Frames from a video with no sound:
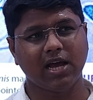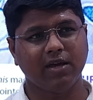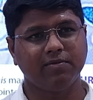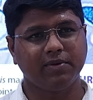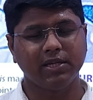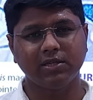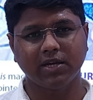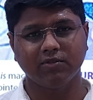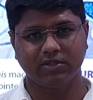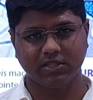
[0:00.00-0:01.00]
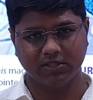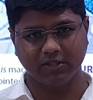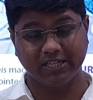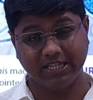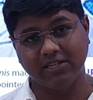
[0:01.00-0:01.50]
I feel diagnosis is
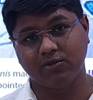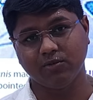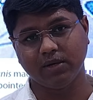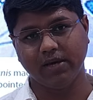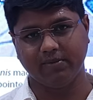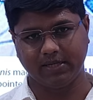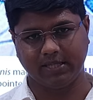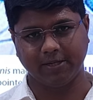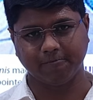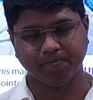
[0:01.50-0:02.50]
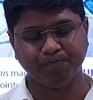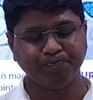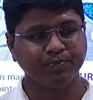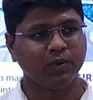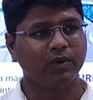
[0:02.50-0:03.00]
the key to everything.
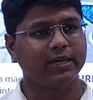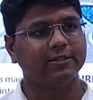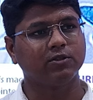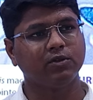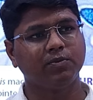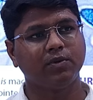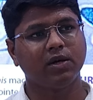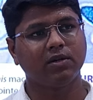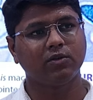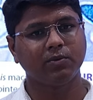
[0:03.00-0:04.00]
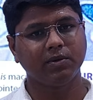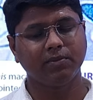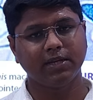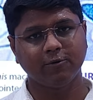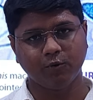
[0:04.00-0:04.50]
Okay, so if you want to be a
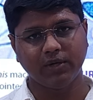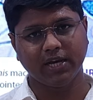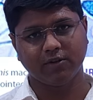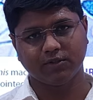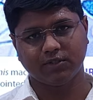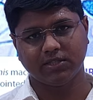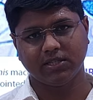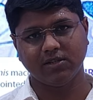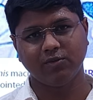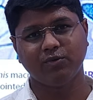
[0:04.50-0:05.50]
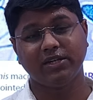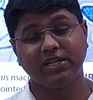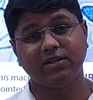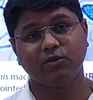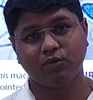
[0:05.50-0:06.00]
very good diagnostician, you
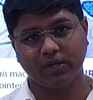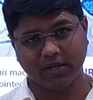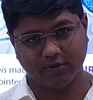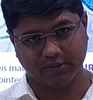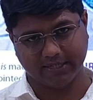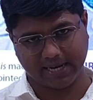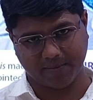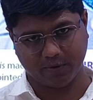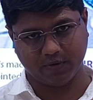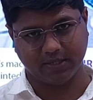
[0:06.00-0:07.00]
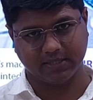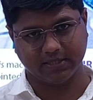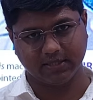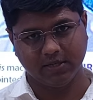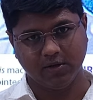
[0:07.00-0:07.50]
need good diagnostic
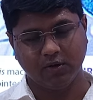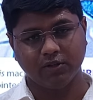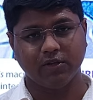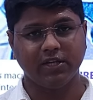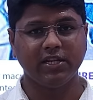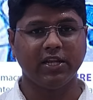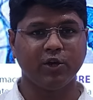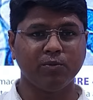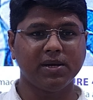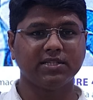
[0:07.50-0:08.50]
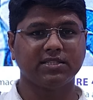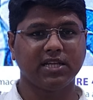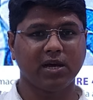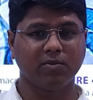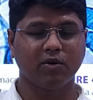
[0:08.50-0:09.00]
laboratories. The in humans,
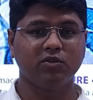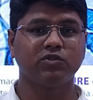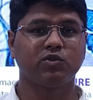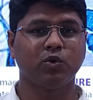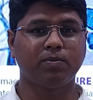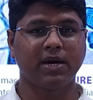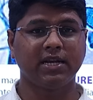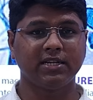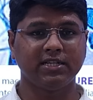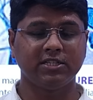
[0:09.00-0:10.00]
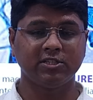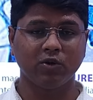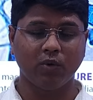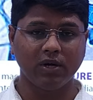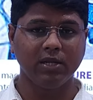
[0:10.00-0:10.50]
they have gone so far is
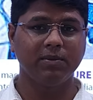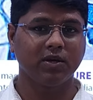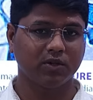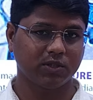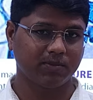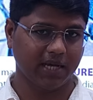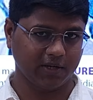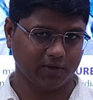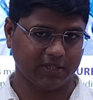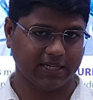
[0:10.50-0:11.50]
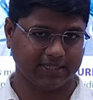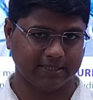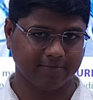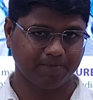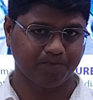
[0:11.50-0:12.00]
this only because of
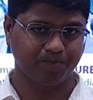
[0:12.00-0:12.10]
diagnostics.